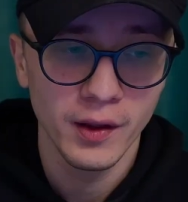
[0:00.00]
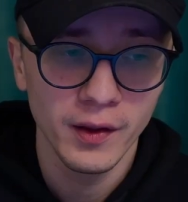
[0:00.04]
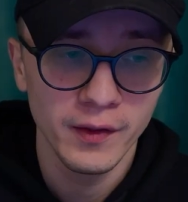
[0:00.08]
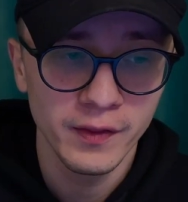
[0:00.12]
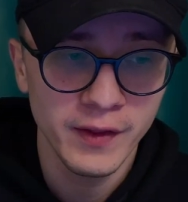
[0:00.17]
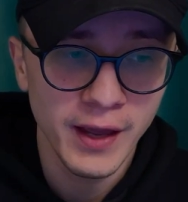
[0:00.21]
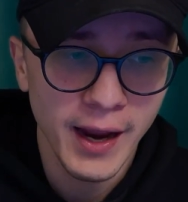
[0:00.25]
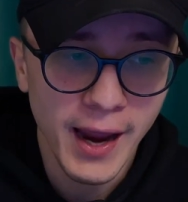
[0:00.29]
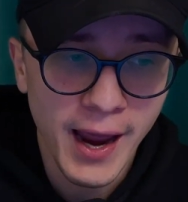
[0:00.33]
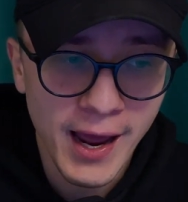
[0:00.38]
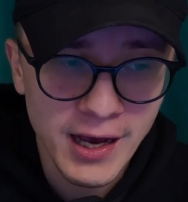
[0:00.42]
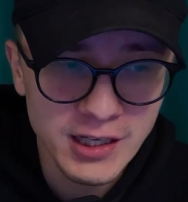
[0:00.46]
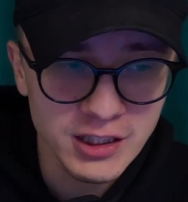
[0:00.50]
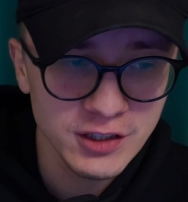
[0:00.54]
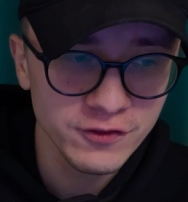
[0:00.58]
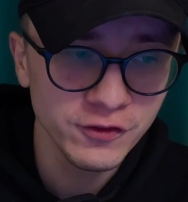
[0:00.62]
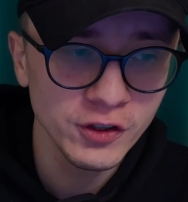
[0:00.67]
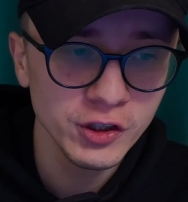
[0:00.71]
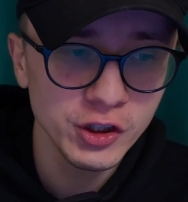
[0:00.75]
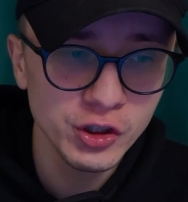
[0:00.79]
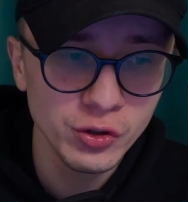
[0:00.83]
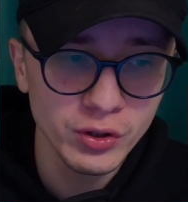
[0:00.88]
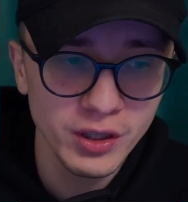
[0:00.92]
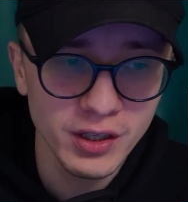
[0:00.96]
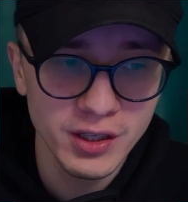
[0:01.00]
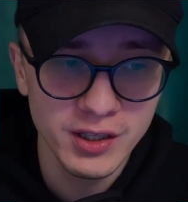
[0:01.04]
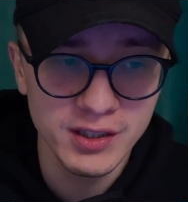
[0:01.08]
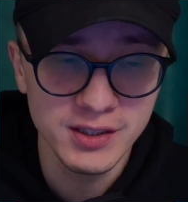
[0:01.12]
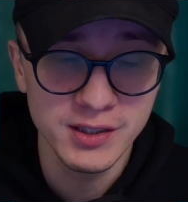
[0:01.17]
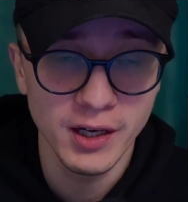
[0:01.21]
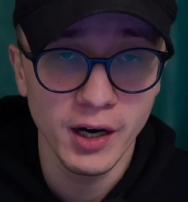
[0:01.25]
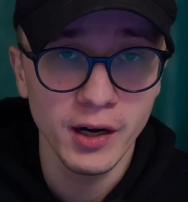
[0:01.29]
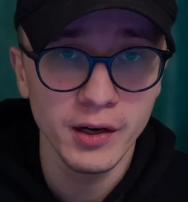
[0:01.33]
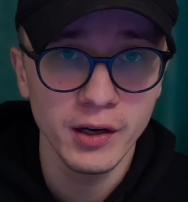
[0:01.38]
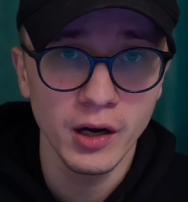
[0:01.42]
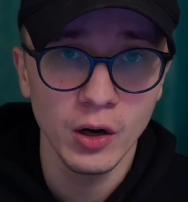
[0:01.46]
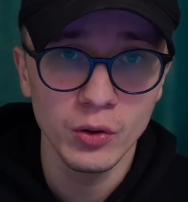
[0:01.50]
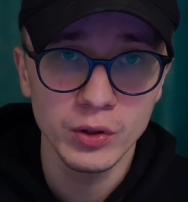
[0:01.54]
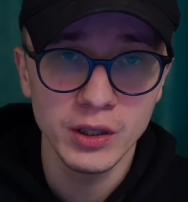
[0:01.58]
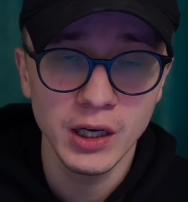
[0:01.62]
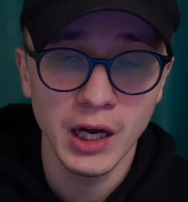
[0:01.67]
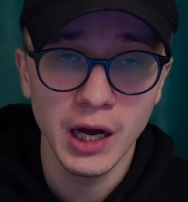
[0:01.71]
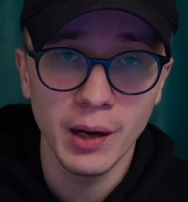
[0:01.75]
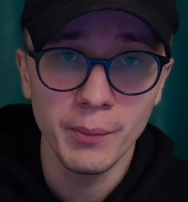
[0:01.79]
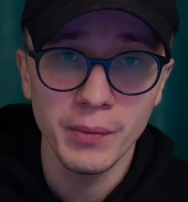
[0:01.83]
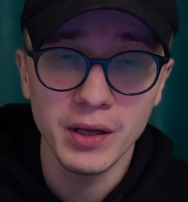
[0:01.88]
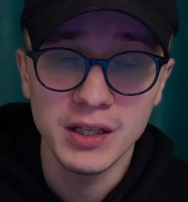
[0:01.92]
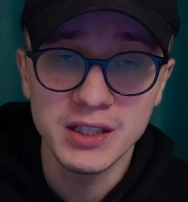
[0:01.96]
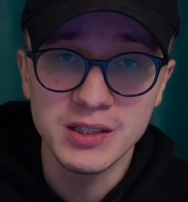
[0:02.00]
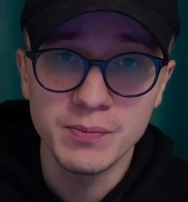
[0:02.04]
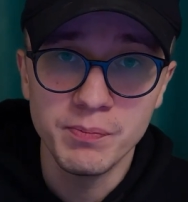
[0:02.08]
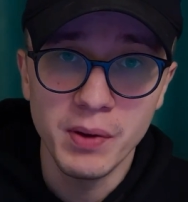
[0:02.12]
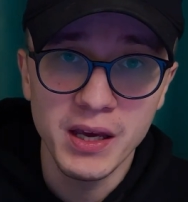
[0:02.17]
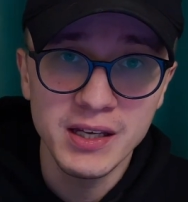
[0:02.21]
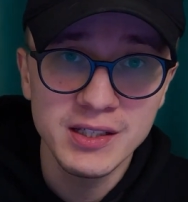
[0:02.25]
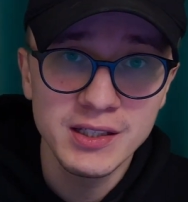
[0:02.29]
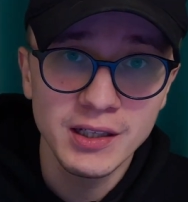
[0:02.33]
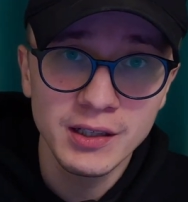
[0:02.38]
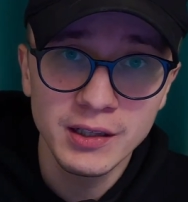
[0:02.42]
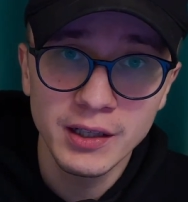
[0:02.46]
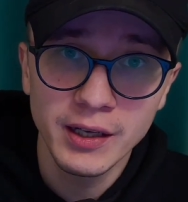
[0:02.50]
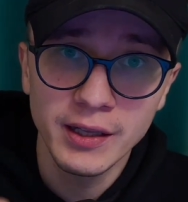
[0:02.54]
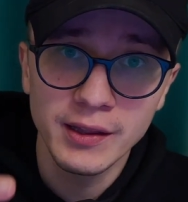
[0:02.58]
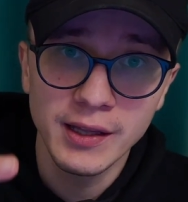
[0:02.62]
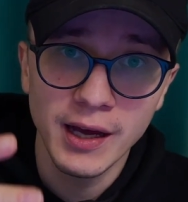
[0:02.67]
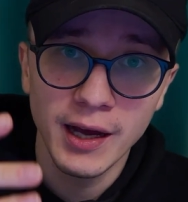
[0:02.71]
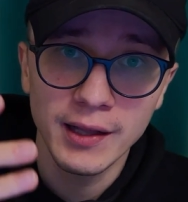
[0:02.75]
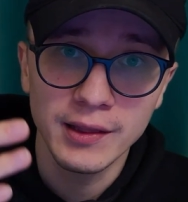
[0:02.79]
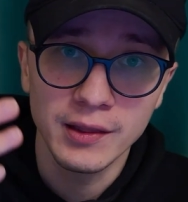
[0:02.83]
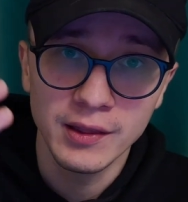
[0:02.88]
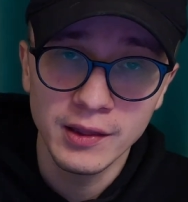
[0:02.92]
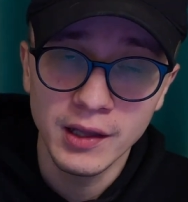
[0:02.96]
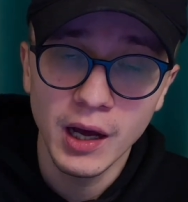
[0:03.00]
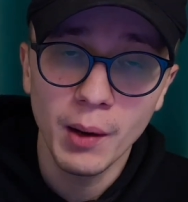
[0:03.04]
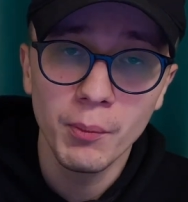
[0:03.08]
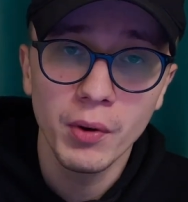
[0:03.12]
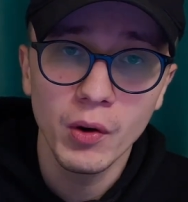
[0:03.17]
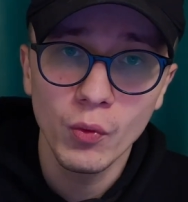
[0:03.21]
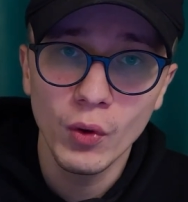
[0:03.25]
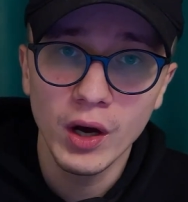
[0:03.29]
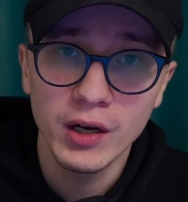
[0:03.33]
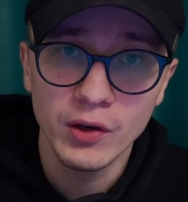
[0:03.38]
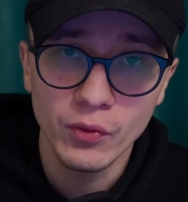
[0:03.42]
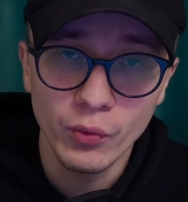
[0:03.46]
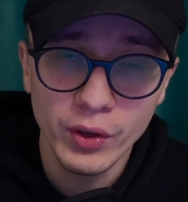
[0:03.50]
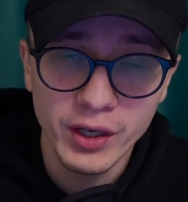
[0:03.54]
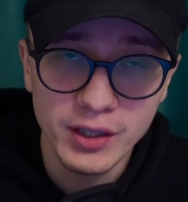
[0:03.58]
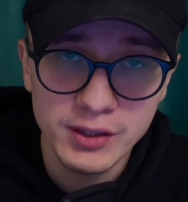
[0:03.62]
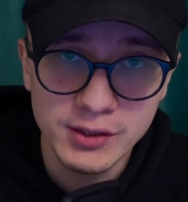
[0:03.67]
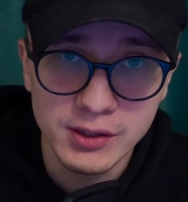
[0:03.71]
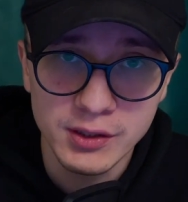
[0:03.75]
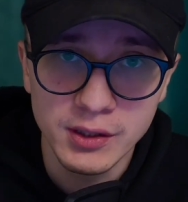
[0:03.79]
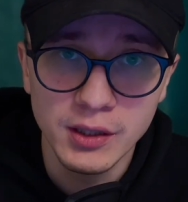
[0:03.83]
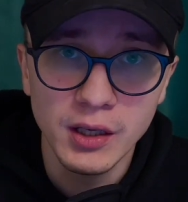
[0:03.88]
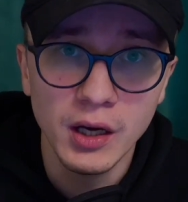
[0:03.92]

The answer to the desired outcome is basically that number one reason